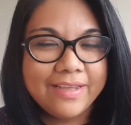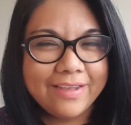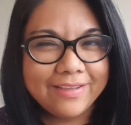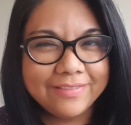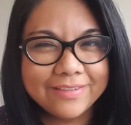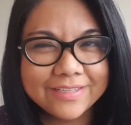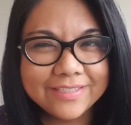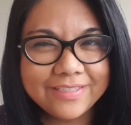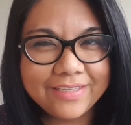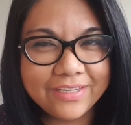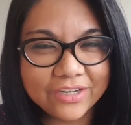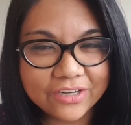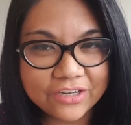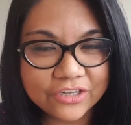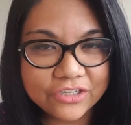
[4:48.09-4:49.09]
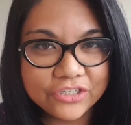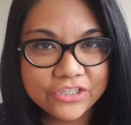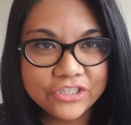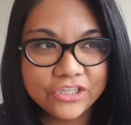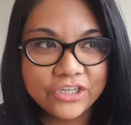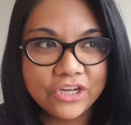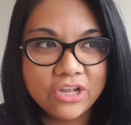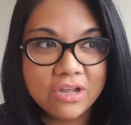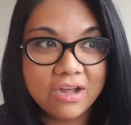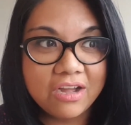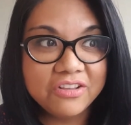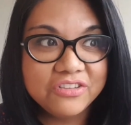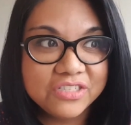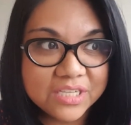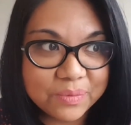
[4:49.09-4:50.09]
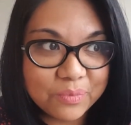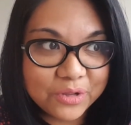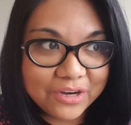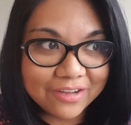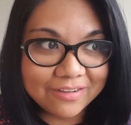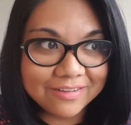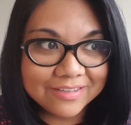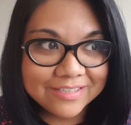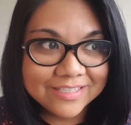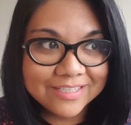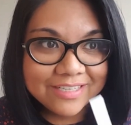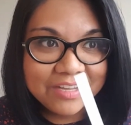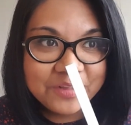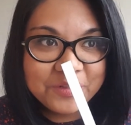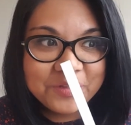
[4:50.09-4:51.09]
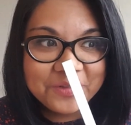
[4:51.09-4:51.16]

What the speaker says: in the sillage on someone else.